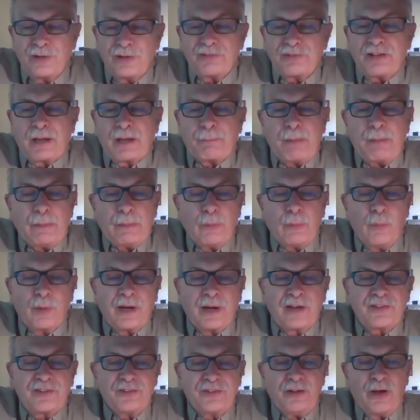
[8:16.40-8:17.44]
just like people will
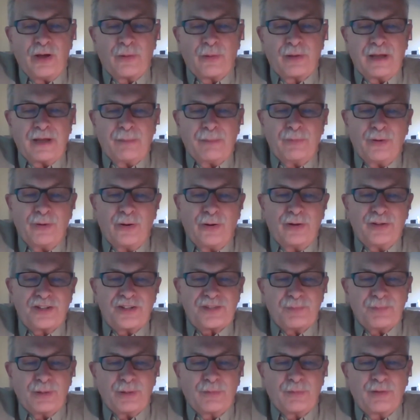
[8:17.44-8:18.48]
get to know him during
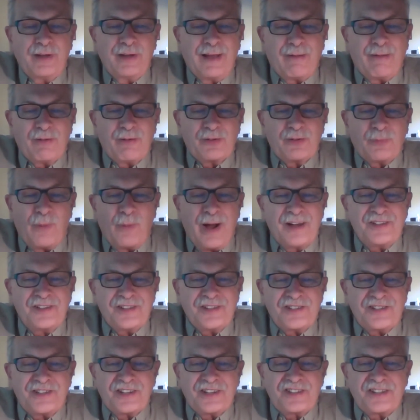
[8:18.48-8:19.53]
this movie, I was
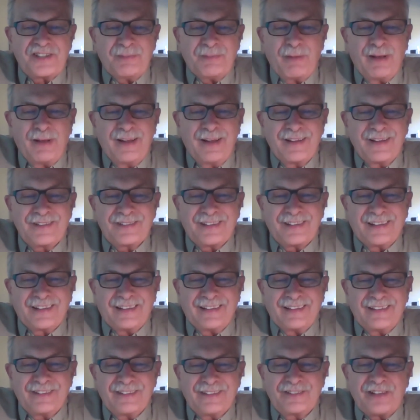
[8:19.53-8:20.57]
watching 60 Minutes
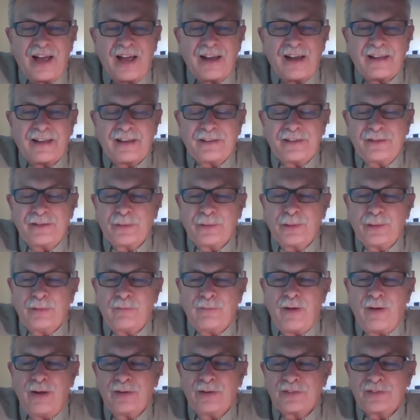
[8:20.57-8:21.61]
and decided I need to go
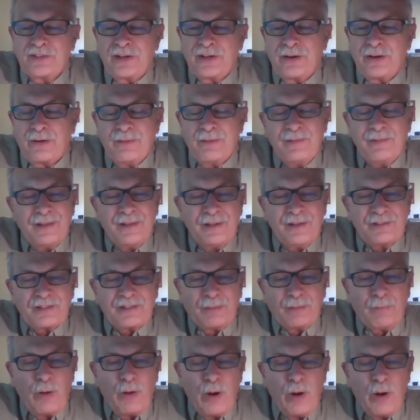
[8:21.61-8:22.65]
volunteer.
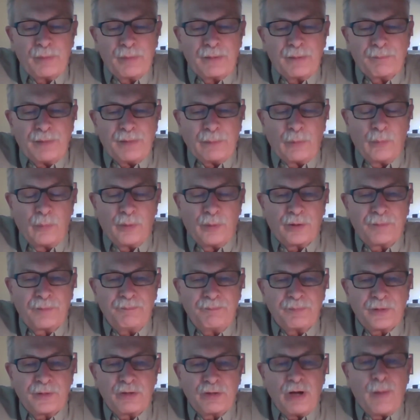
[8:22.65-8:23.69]
I'm hoping people will
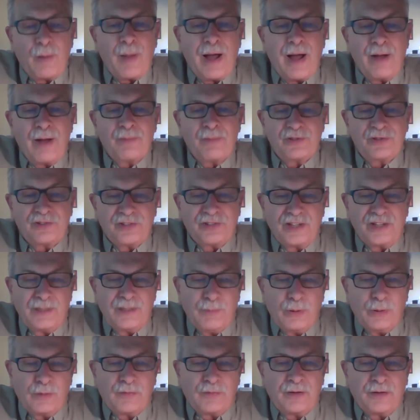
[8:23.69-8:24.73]
come out, see the
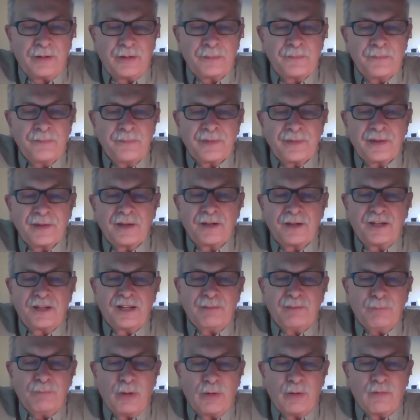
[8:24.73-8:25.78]
movie,
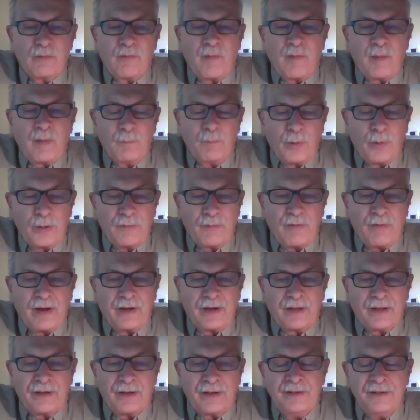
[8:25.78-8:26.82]
get mov-
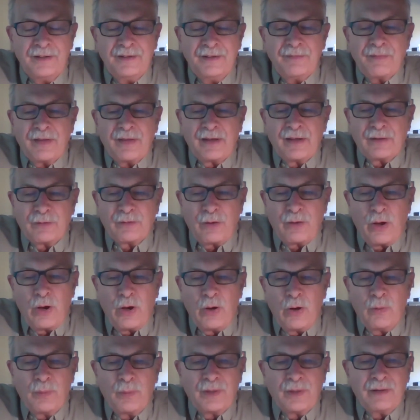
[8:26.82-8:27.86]
motivated, and
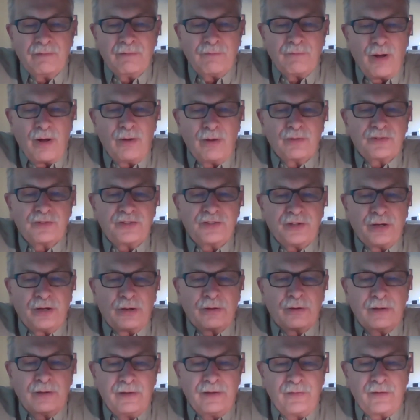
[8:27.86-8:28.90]
go and
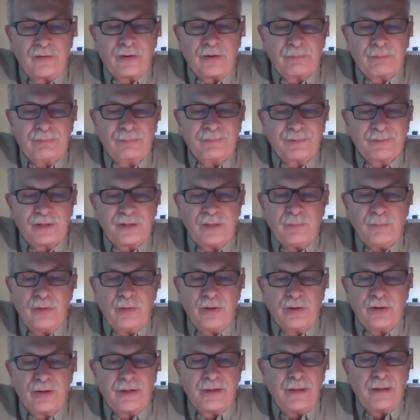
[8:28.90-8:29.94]
volunteer in their
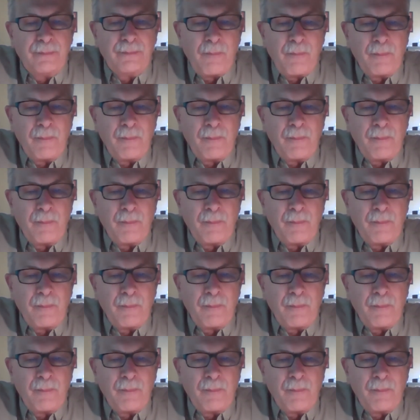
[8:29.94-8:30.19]
community.